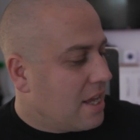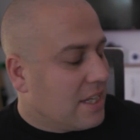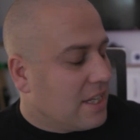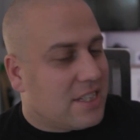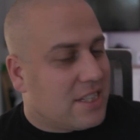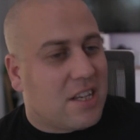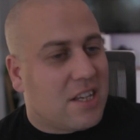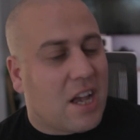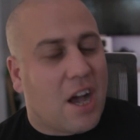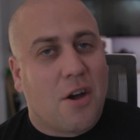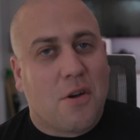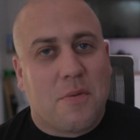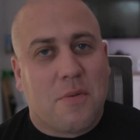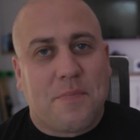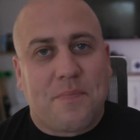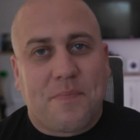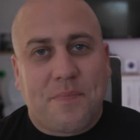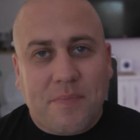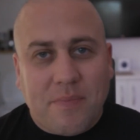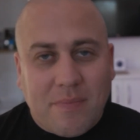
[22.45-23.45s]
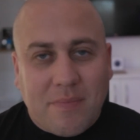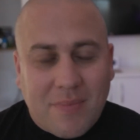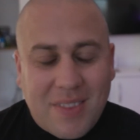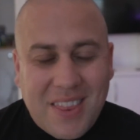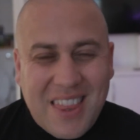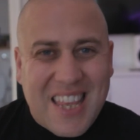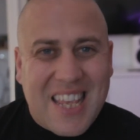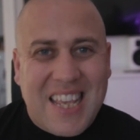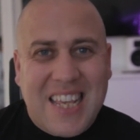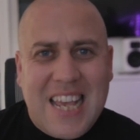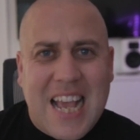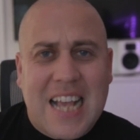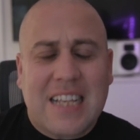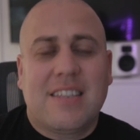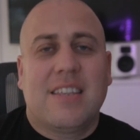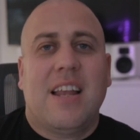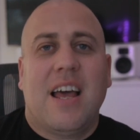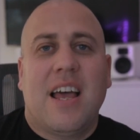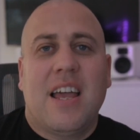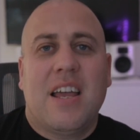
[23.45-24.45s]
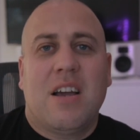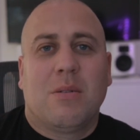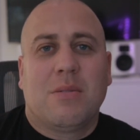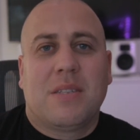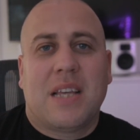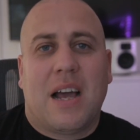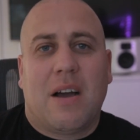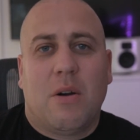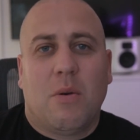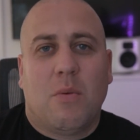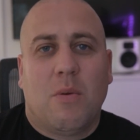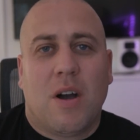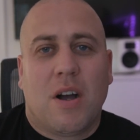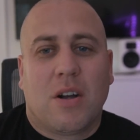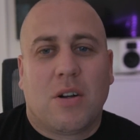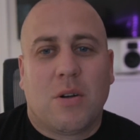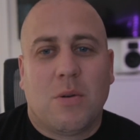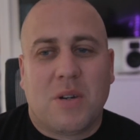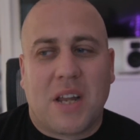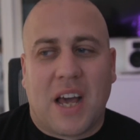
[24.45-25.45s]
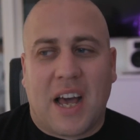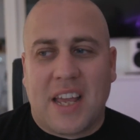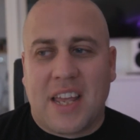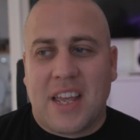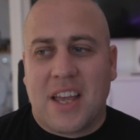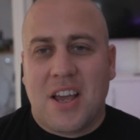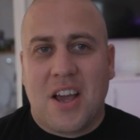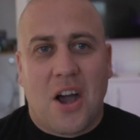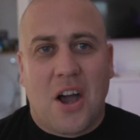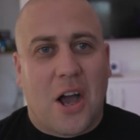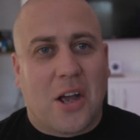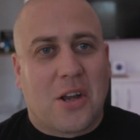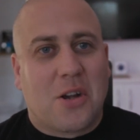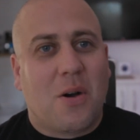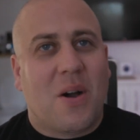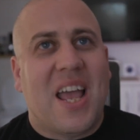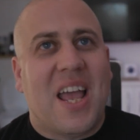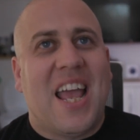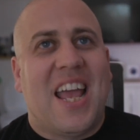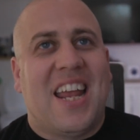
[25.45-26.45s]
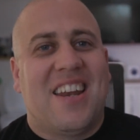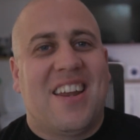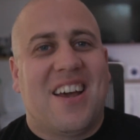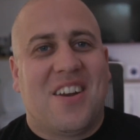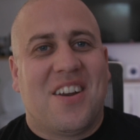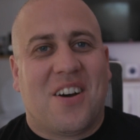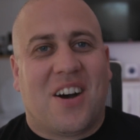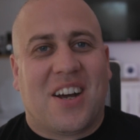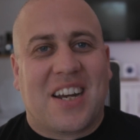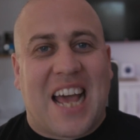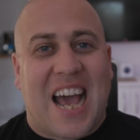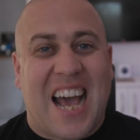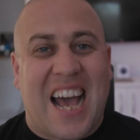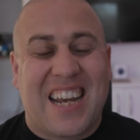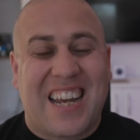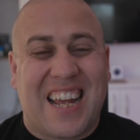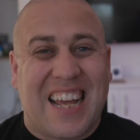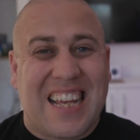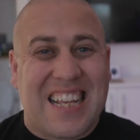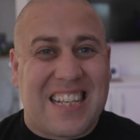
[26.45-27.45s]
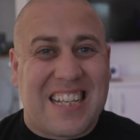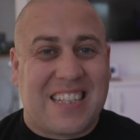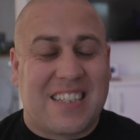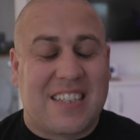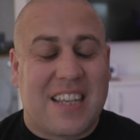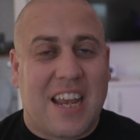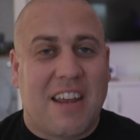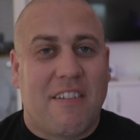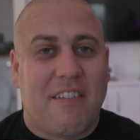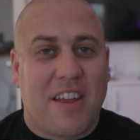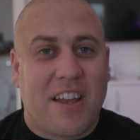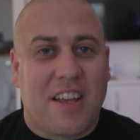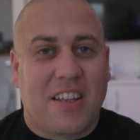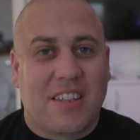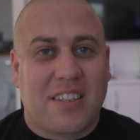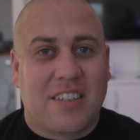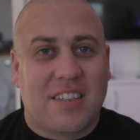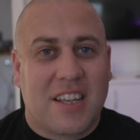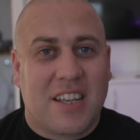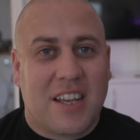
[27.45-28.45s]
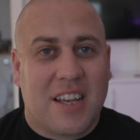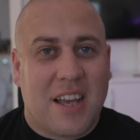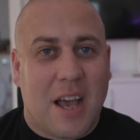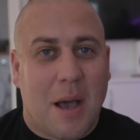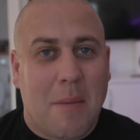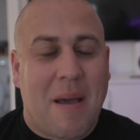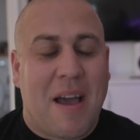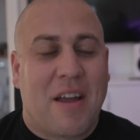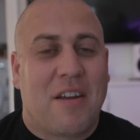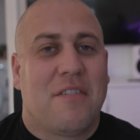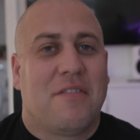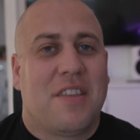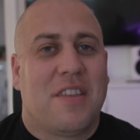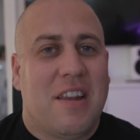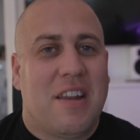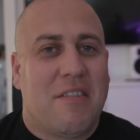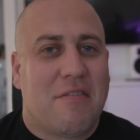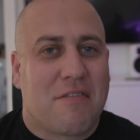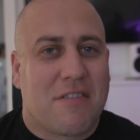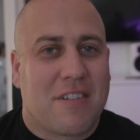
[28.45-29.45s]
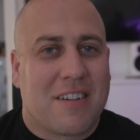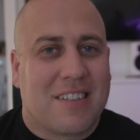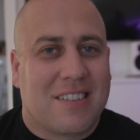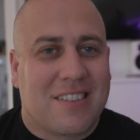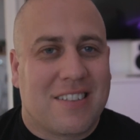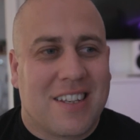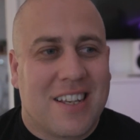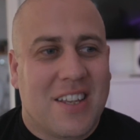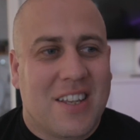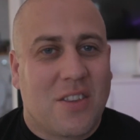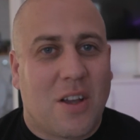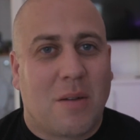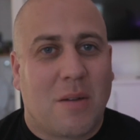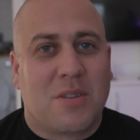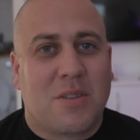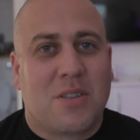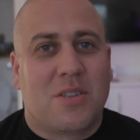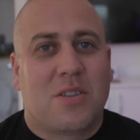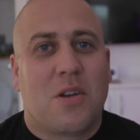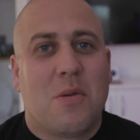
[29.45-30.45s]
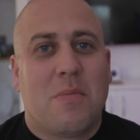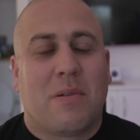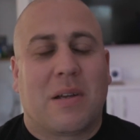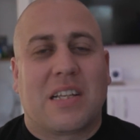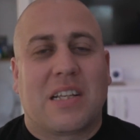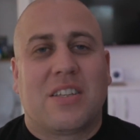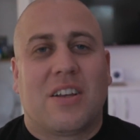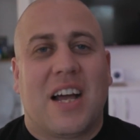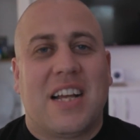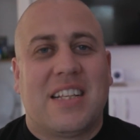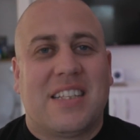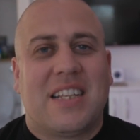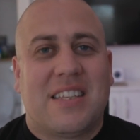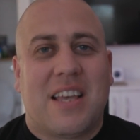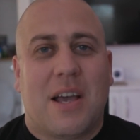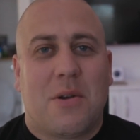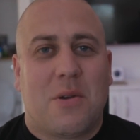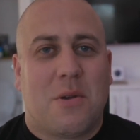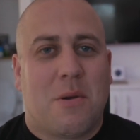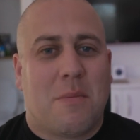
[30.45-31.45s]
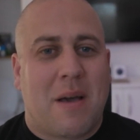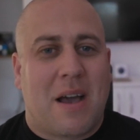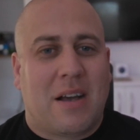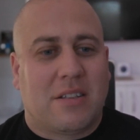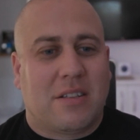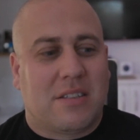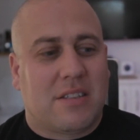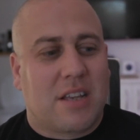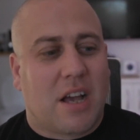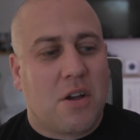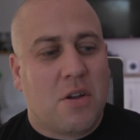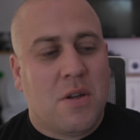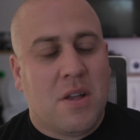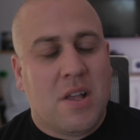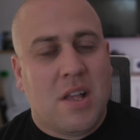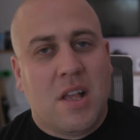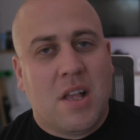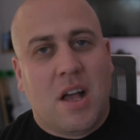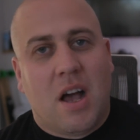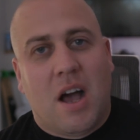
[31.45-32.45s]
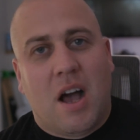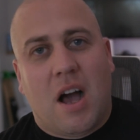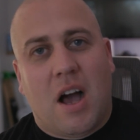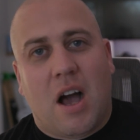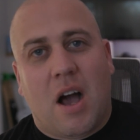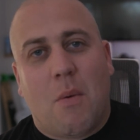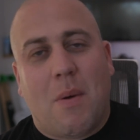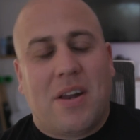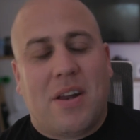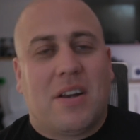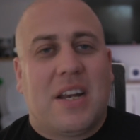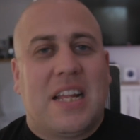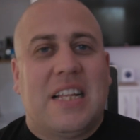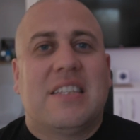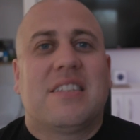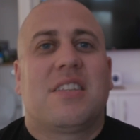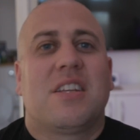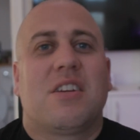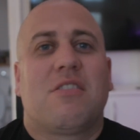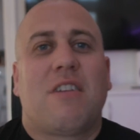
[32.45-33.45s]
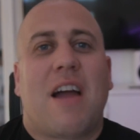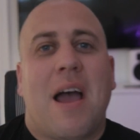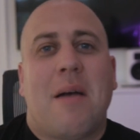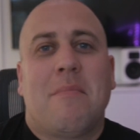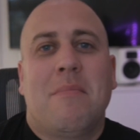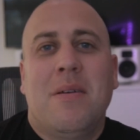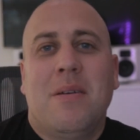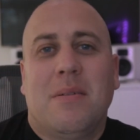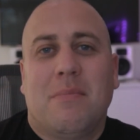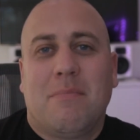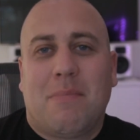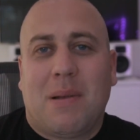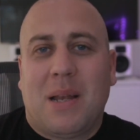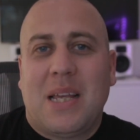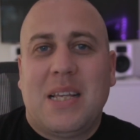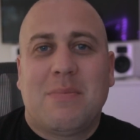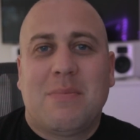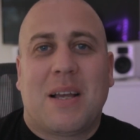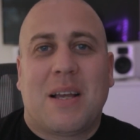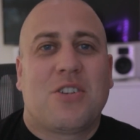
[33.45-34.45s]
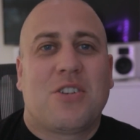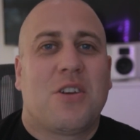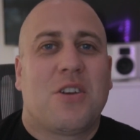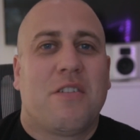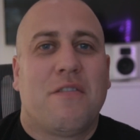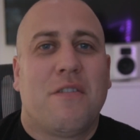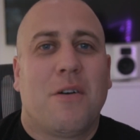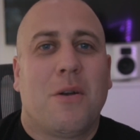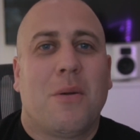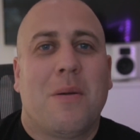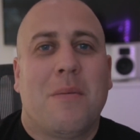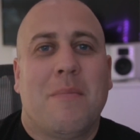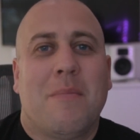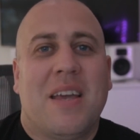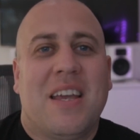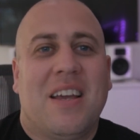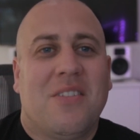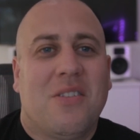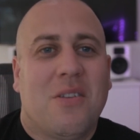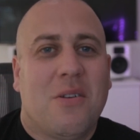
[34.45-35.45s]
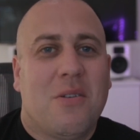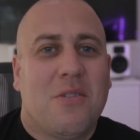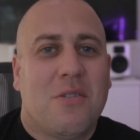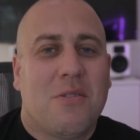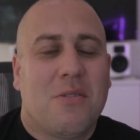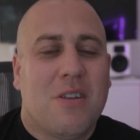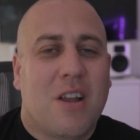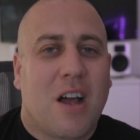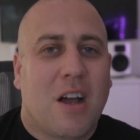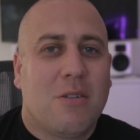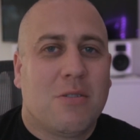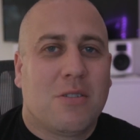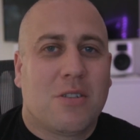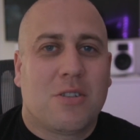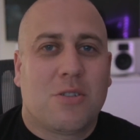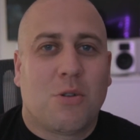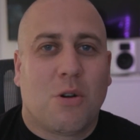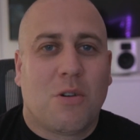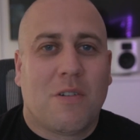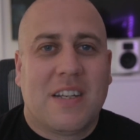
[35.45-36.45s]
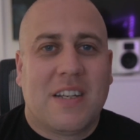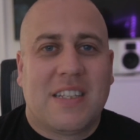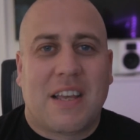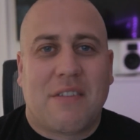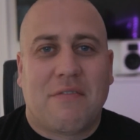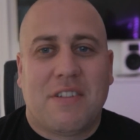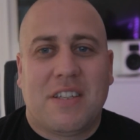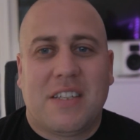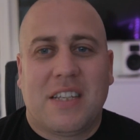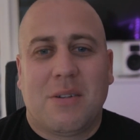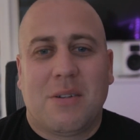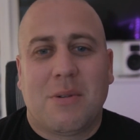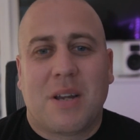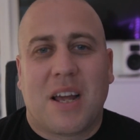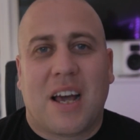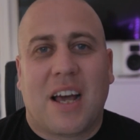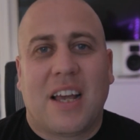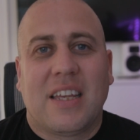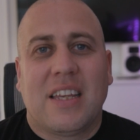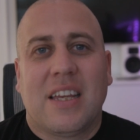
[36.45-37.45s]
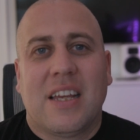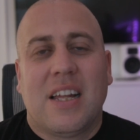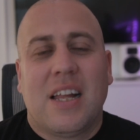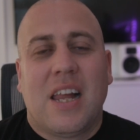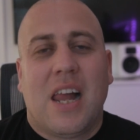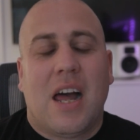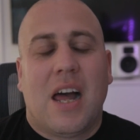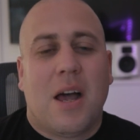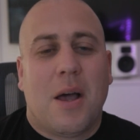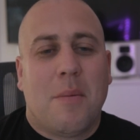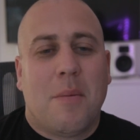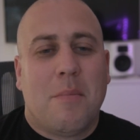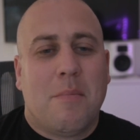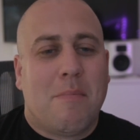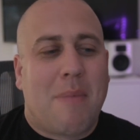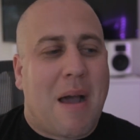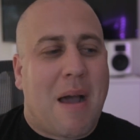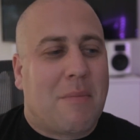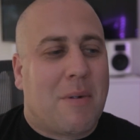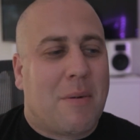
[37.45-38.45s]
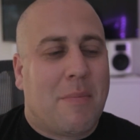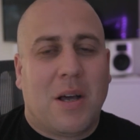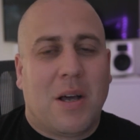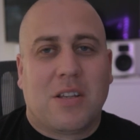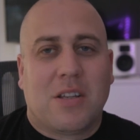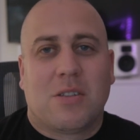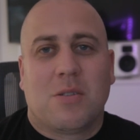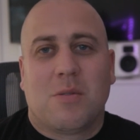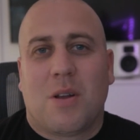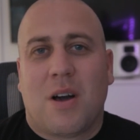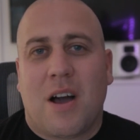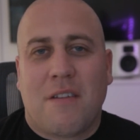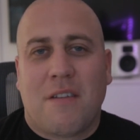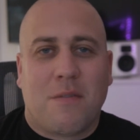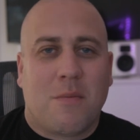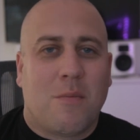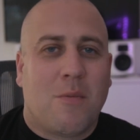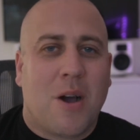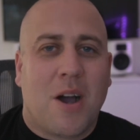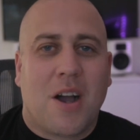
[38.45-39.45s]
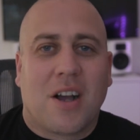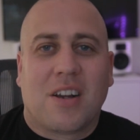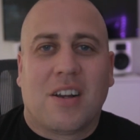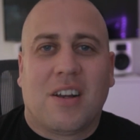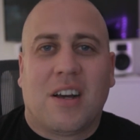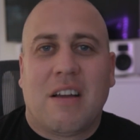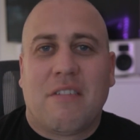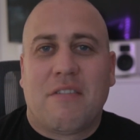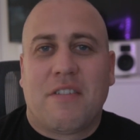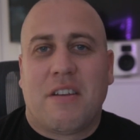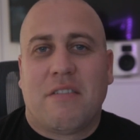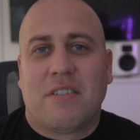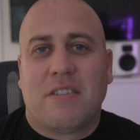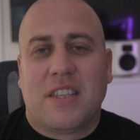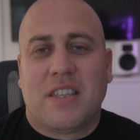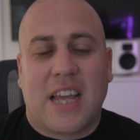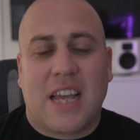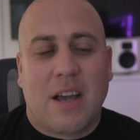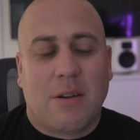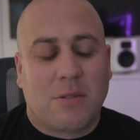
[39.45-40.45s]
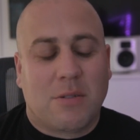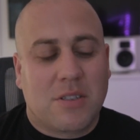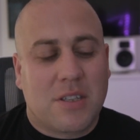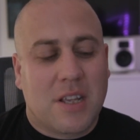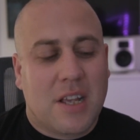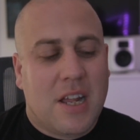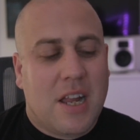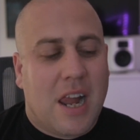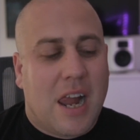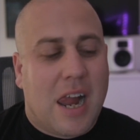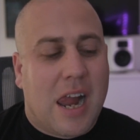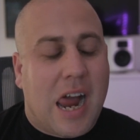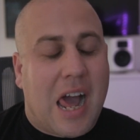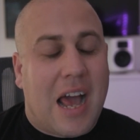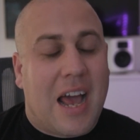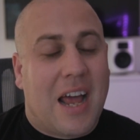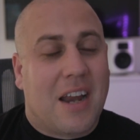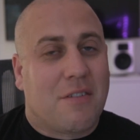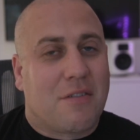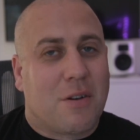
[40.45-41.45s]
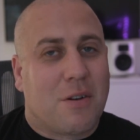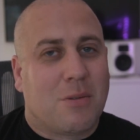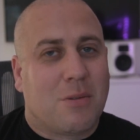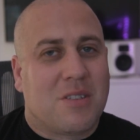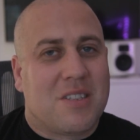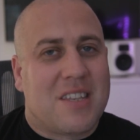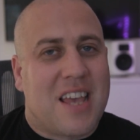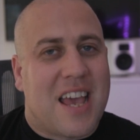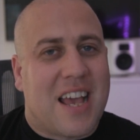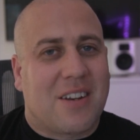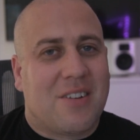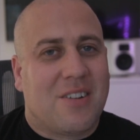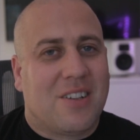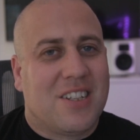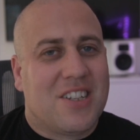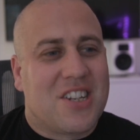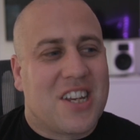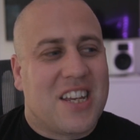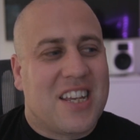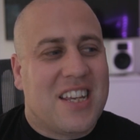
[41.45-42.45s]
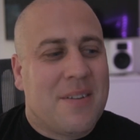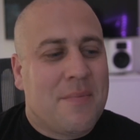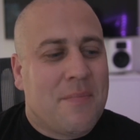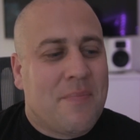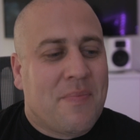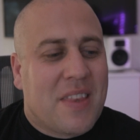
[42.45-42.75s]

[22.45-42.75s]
So yesterday I was out at work all day. I got in and I'd had a serious amount of deliveries that I'm super excited to tell you about. So I went on Instagram. Please make sure you're following me. I do loads of stories every single day about my personal life and work life and everything else, and of course technology.